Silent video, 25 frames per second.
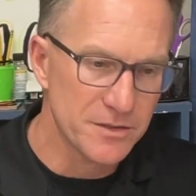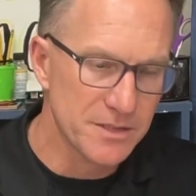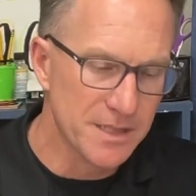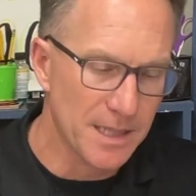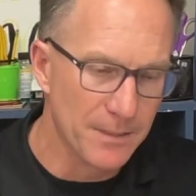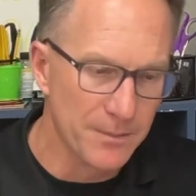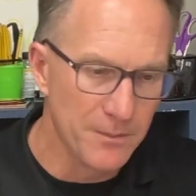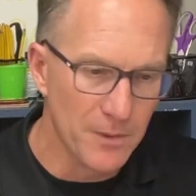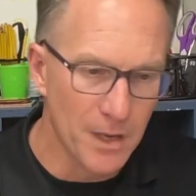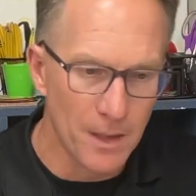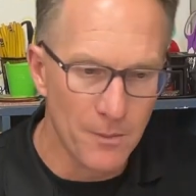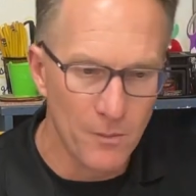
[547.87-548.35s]

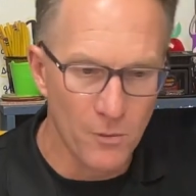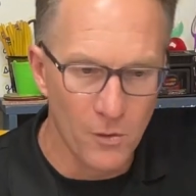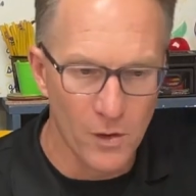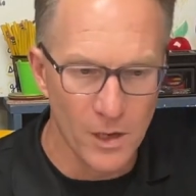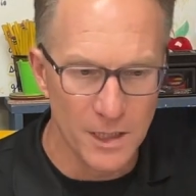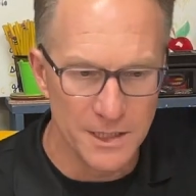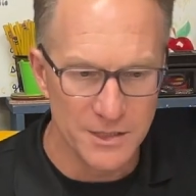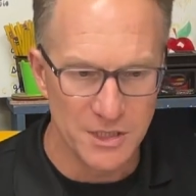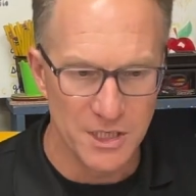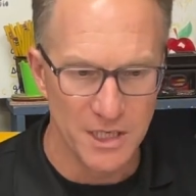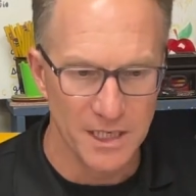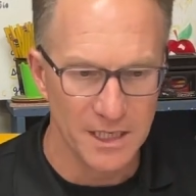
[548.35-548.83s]
I'm
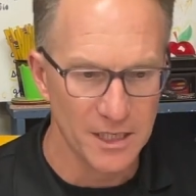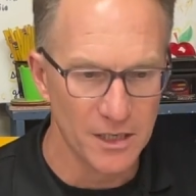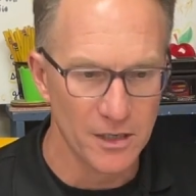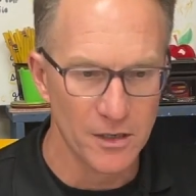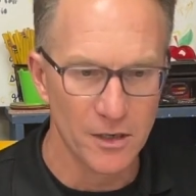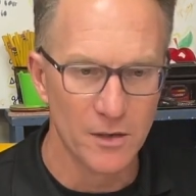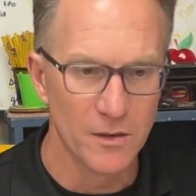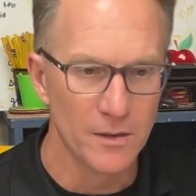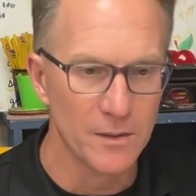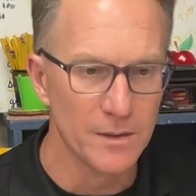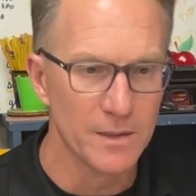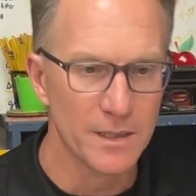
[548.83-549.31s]
watching, you
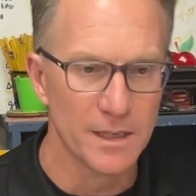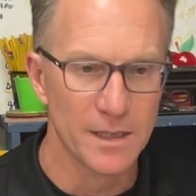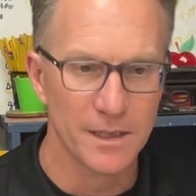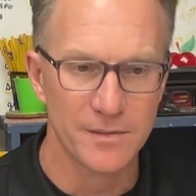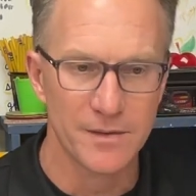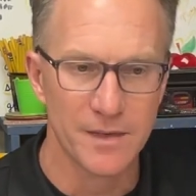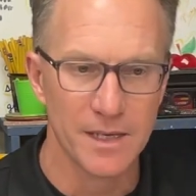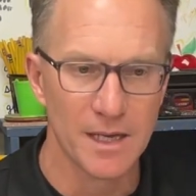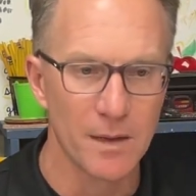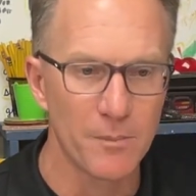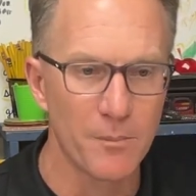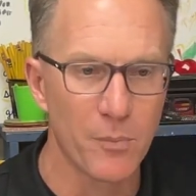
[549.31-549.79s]
know,
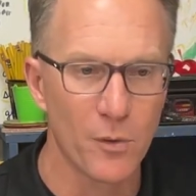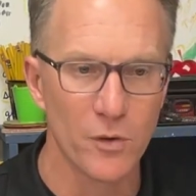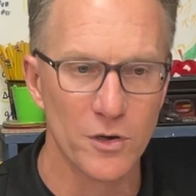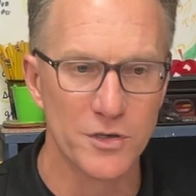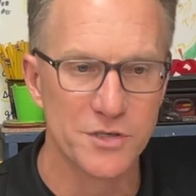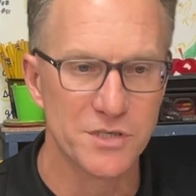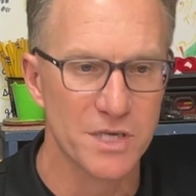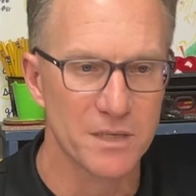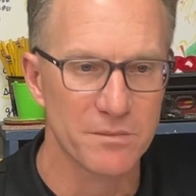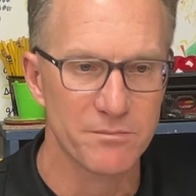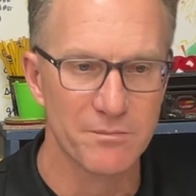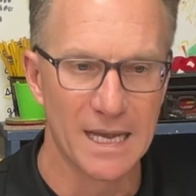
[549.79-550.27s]
the
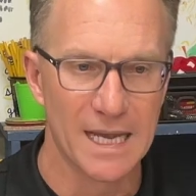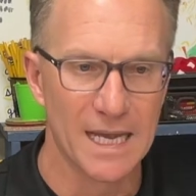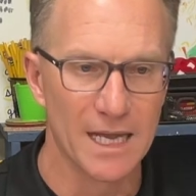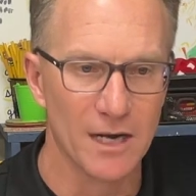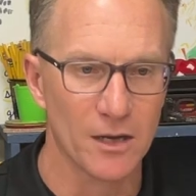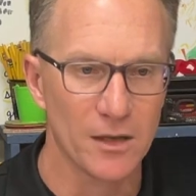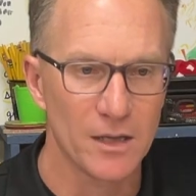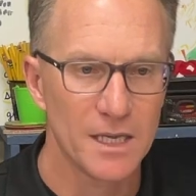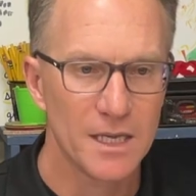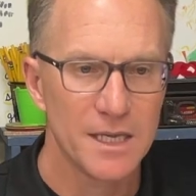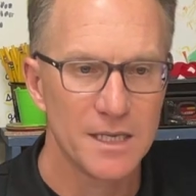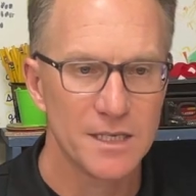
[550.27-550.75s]
abortion
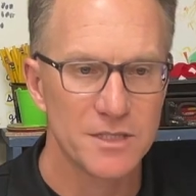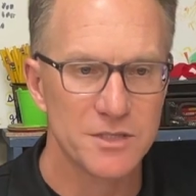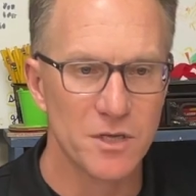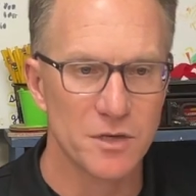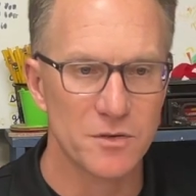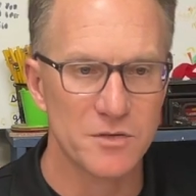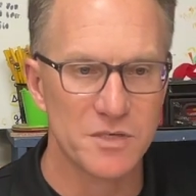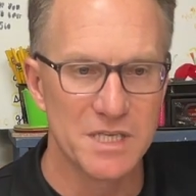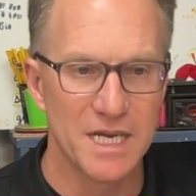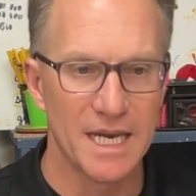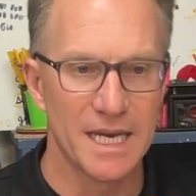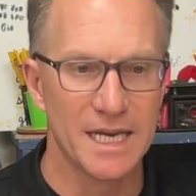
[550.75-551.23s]
battle. So
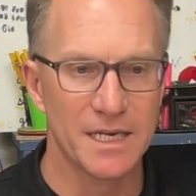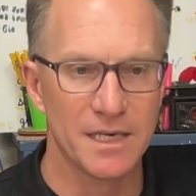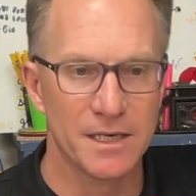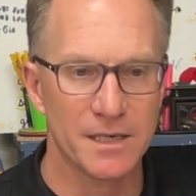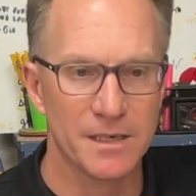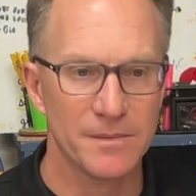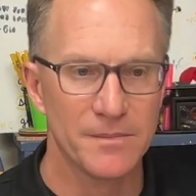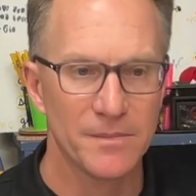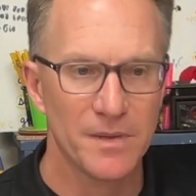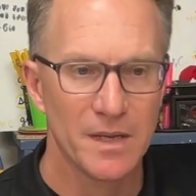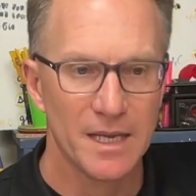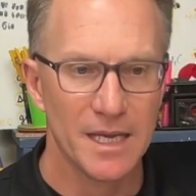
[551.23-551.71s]

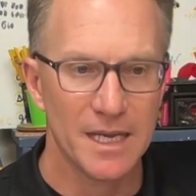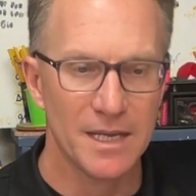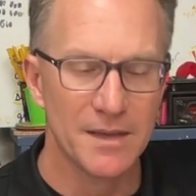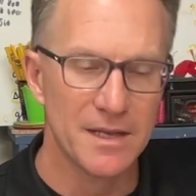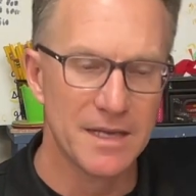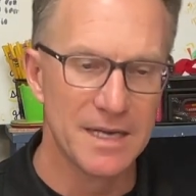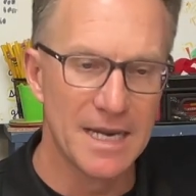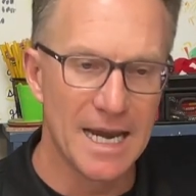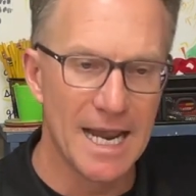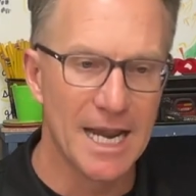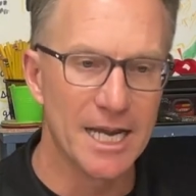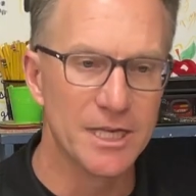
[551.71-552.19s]
Satan, in
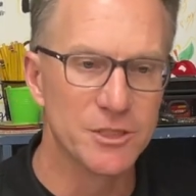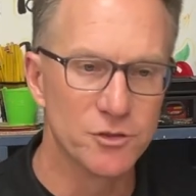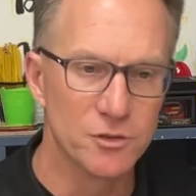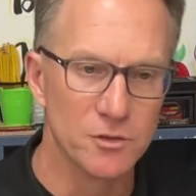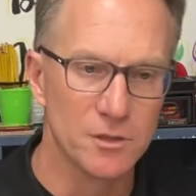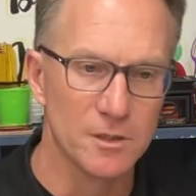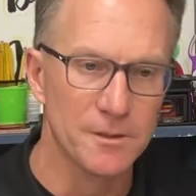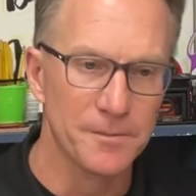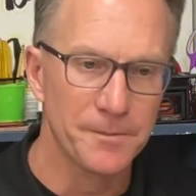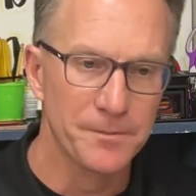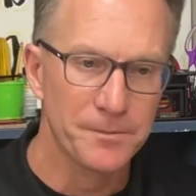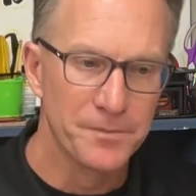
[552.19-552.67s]
the
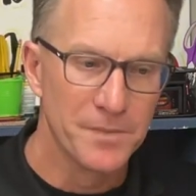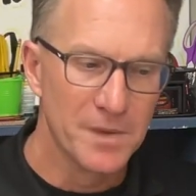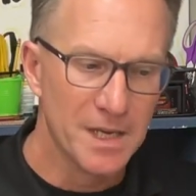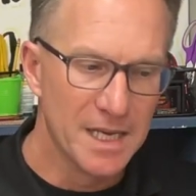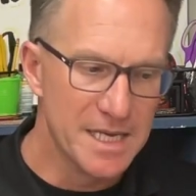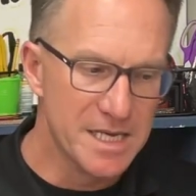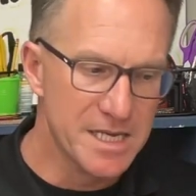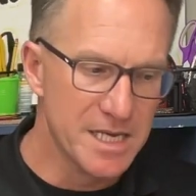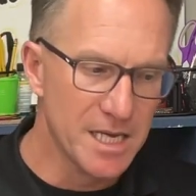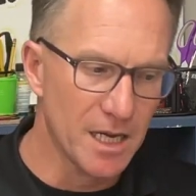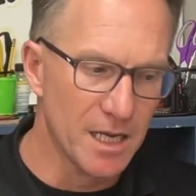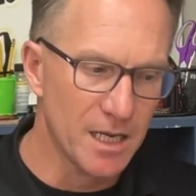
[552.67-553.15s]
natural,
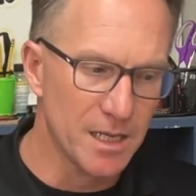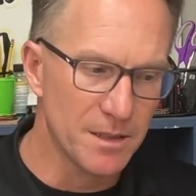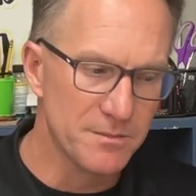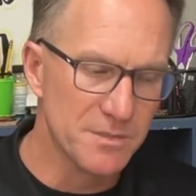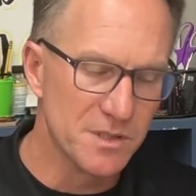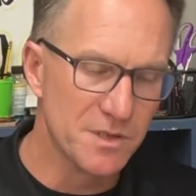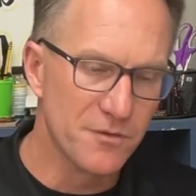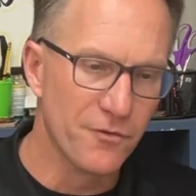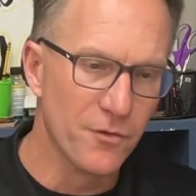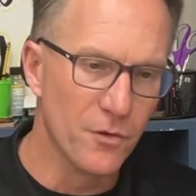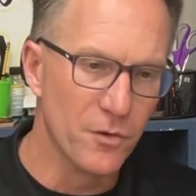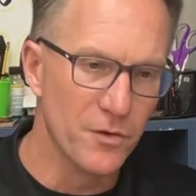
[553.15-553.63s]
he
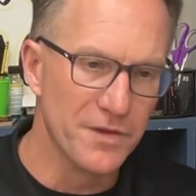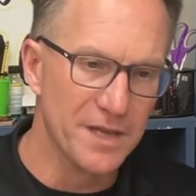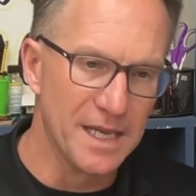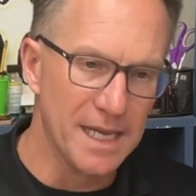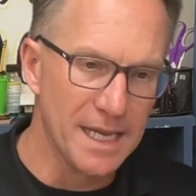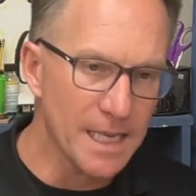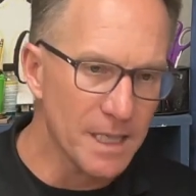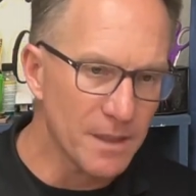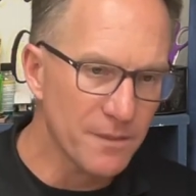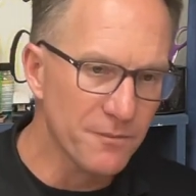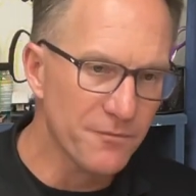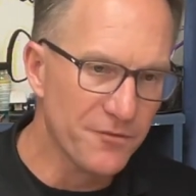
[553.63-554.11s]
comes for the
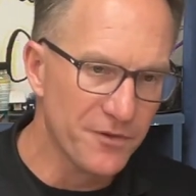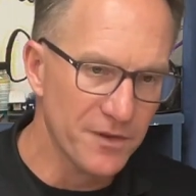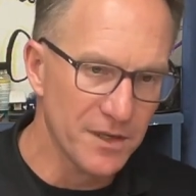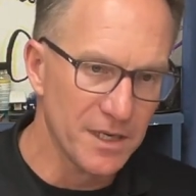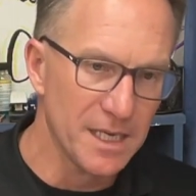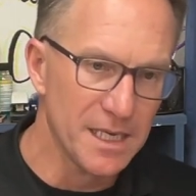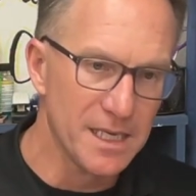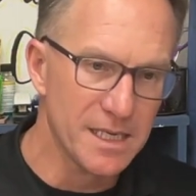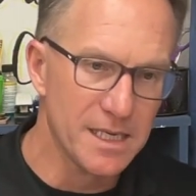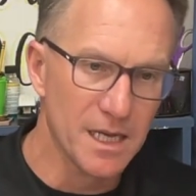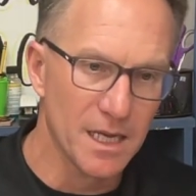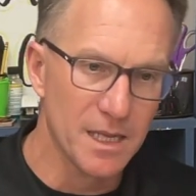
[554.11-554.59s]
infant.
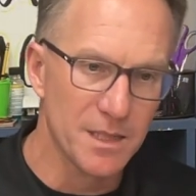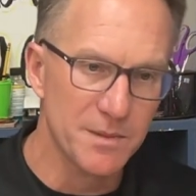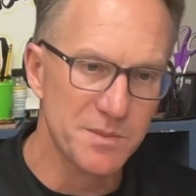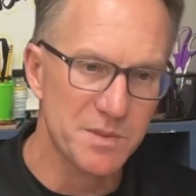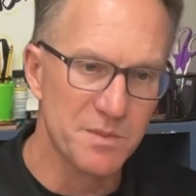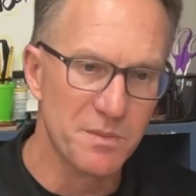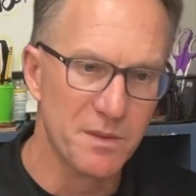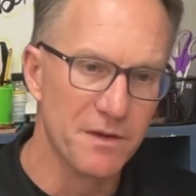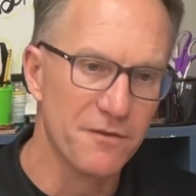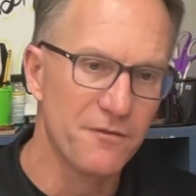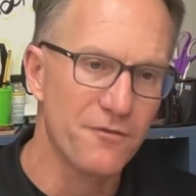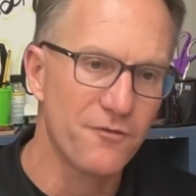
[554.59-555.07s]
He comes
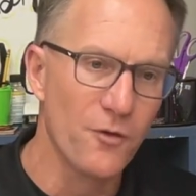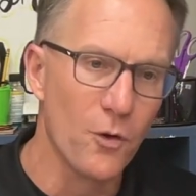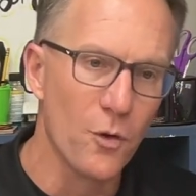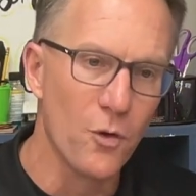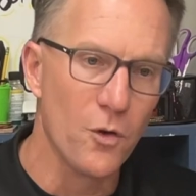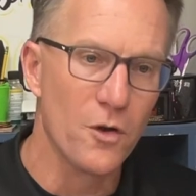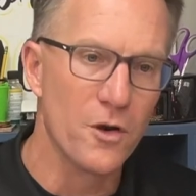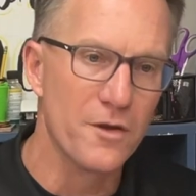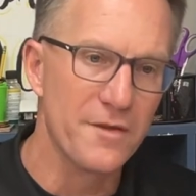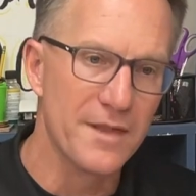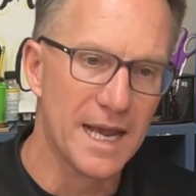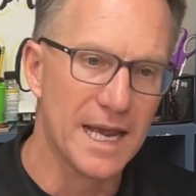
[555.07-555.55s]

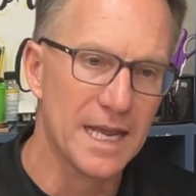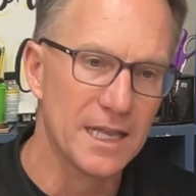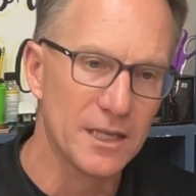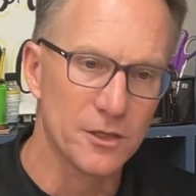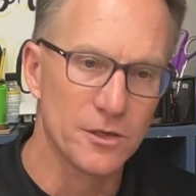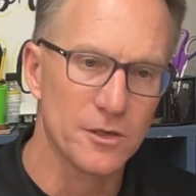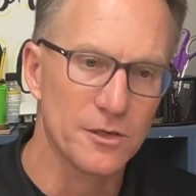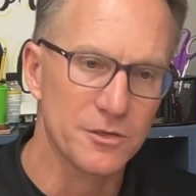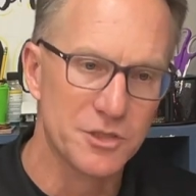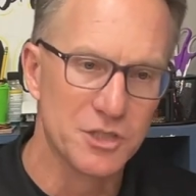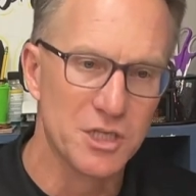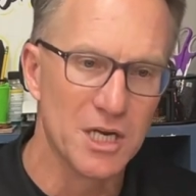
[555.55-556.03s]
before that
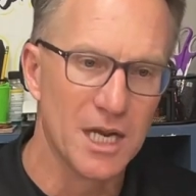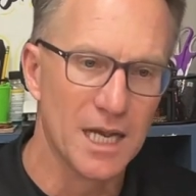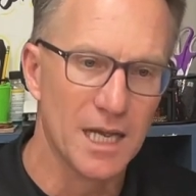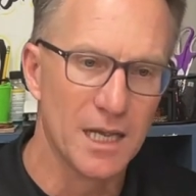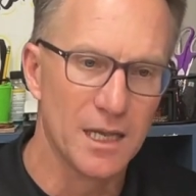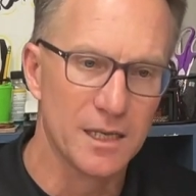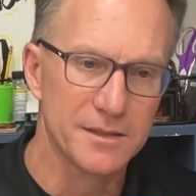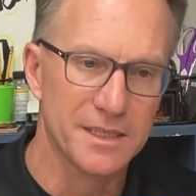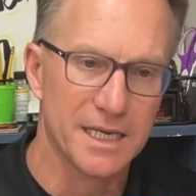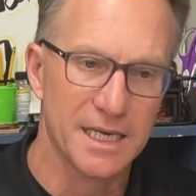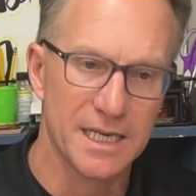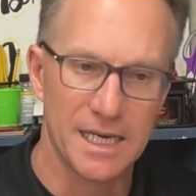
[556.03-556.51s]
little
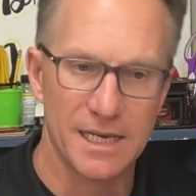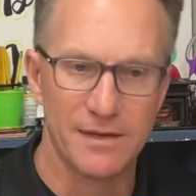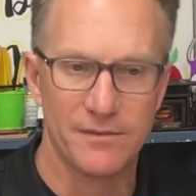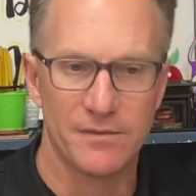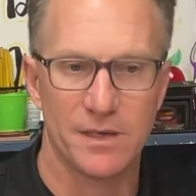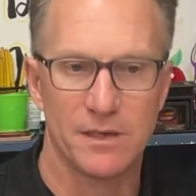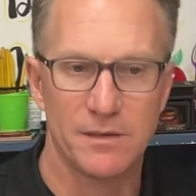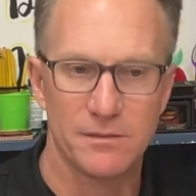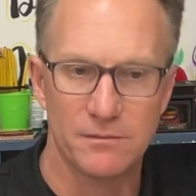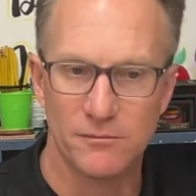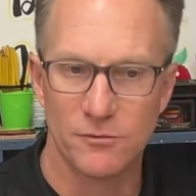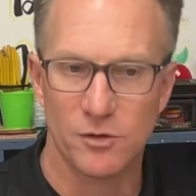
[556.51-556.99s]
child can
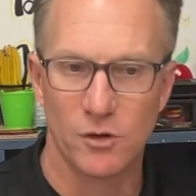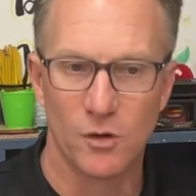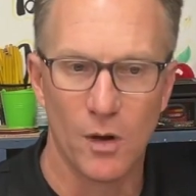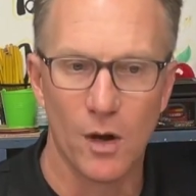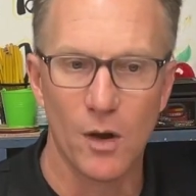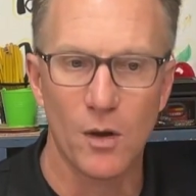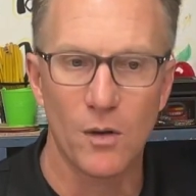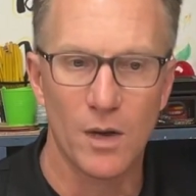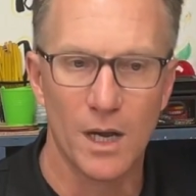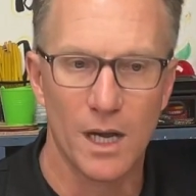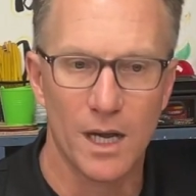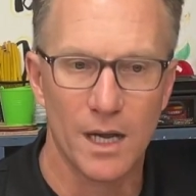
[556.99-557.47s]
even
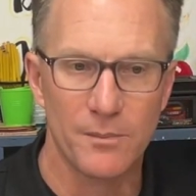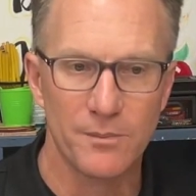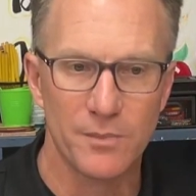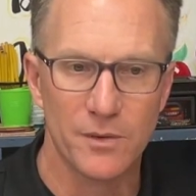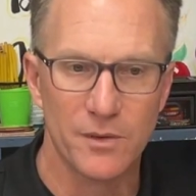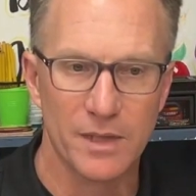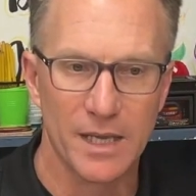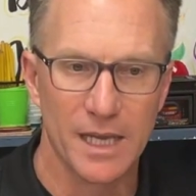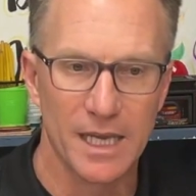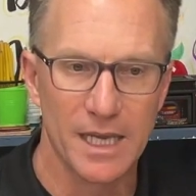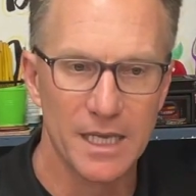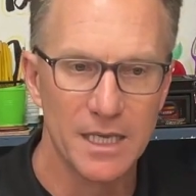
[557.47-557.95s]
grow up,
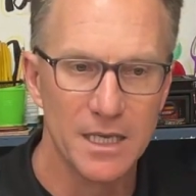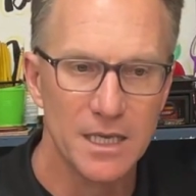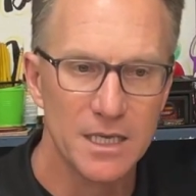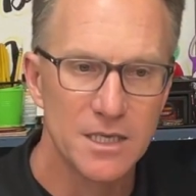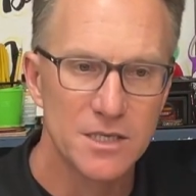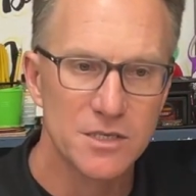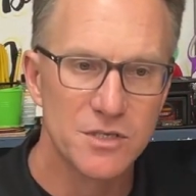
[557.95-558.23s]
okay?